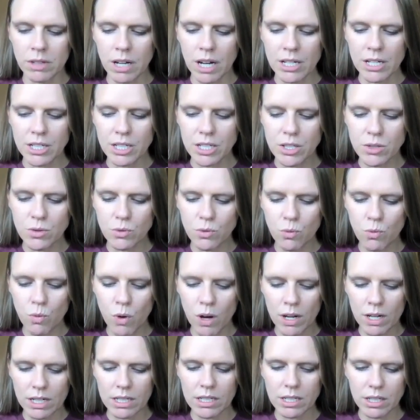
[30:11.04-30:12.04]
I just
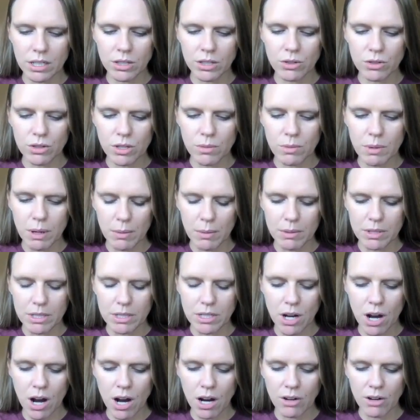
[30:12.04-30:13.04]
wanted you to be able to
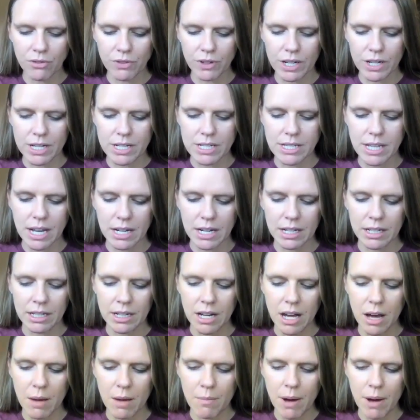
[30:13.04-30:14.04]
talk for a
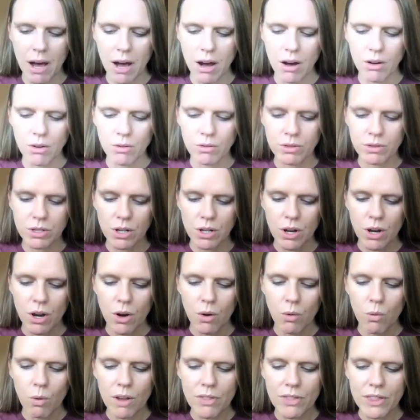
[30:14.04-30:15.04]
second about
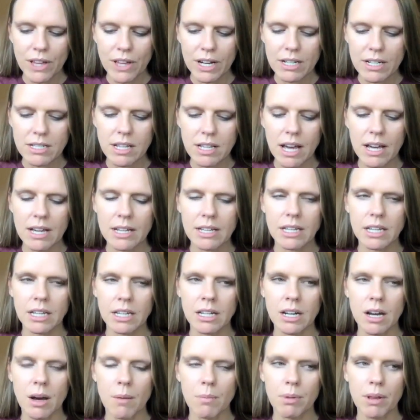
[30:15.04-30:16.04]
what that is like
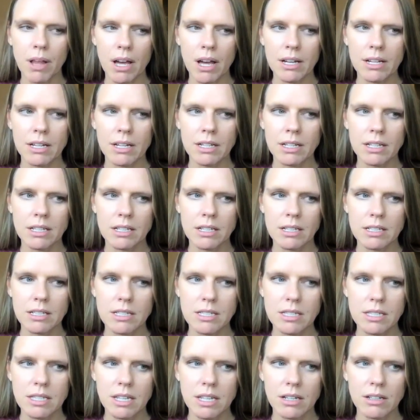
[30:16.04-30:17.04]
in applying
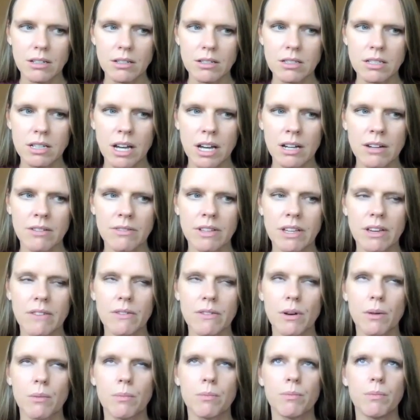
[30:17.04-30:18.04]
skills, kind of
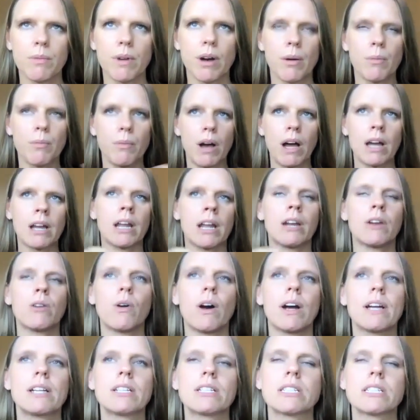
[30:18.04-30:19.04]
give and I
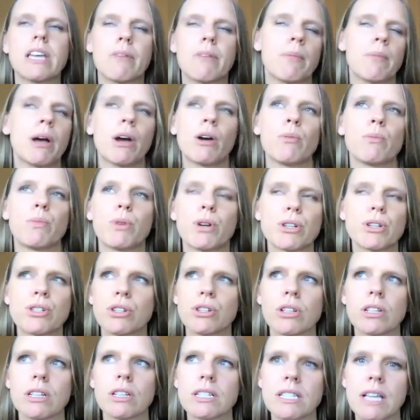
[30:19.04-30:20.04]
know I just gave my own
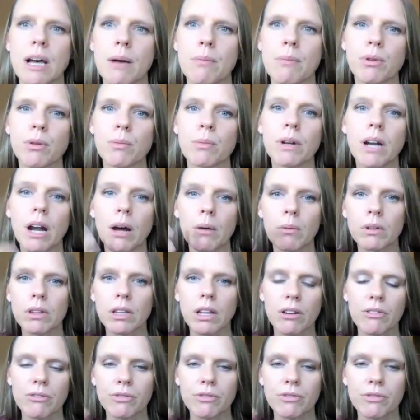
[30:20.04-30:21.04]
personal example, but I would
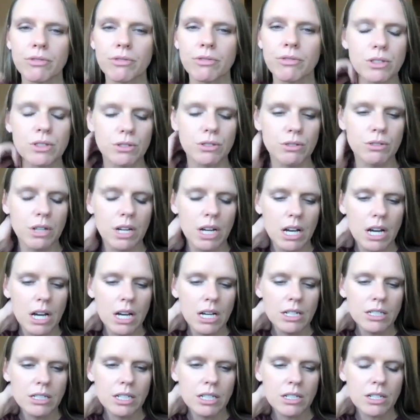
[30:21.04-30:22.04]
love for you to
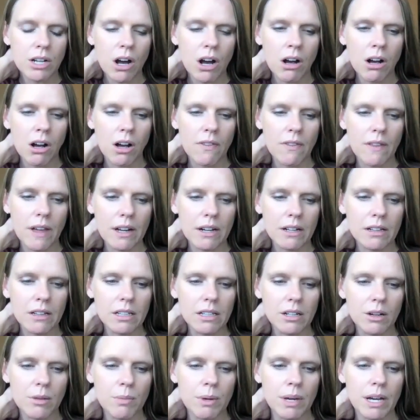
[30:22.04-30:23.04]
talk on that a
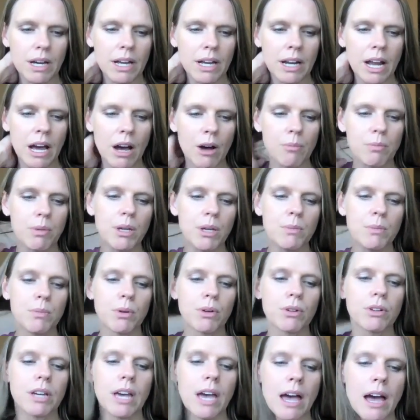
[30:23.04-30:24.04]
little bit and how
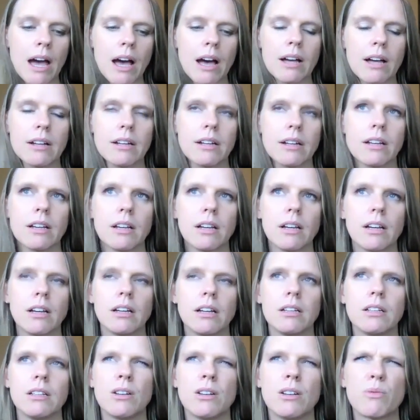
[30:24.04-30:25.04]
people can,
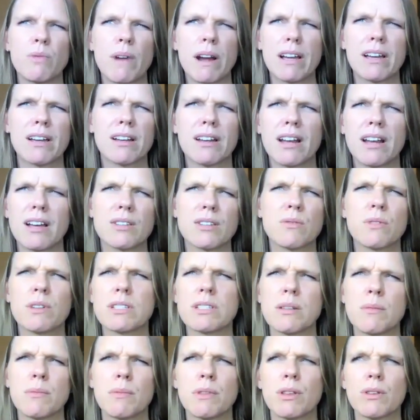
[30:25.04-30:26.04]
recognize
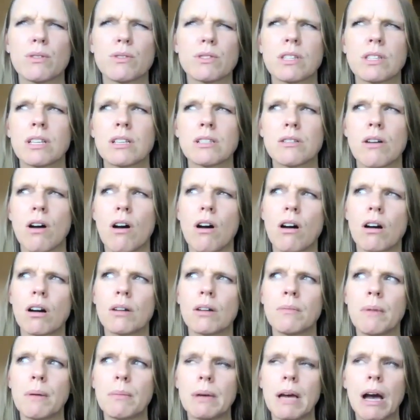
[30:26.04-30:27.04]
what some of those things are
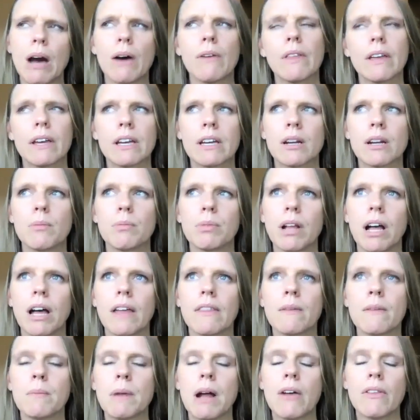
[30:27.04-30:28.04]
and maybe how they can
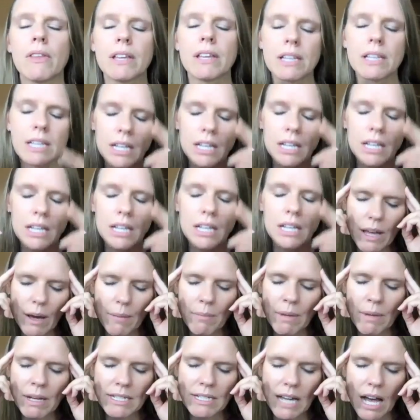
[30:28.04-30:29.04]
apply them, how they can get over
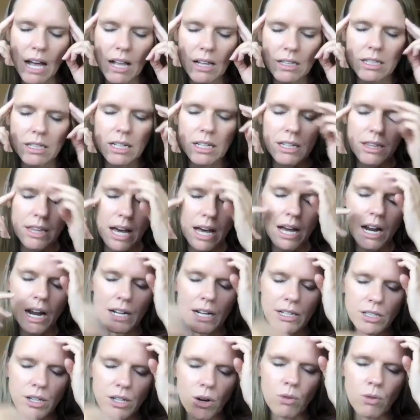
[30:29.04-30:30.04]
that mentality that
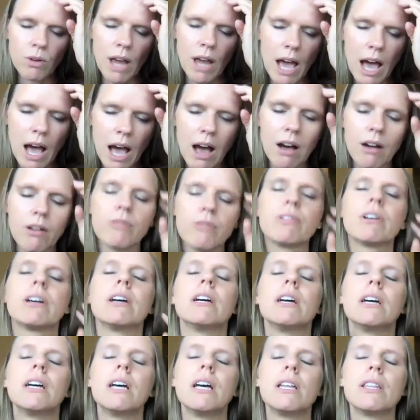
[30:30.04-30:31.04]
I don't have
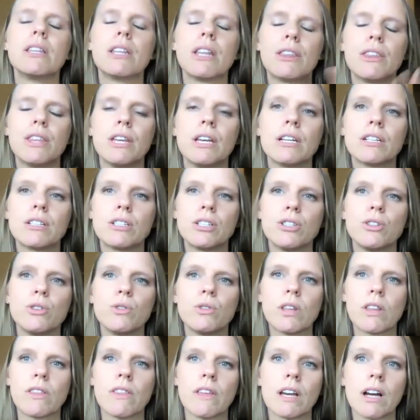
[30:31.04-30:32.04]
the thing to
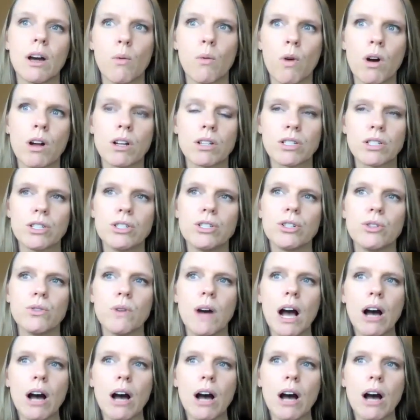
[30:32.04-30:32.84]
do, the thing I want to do.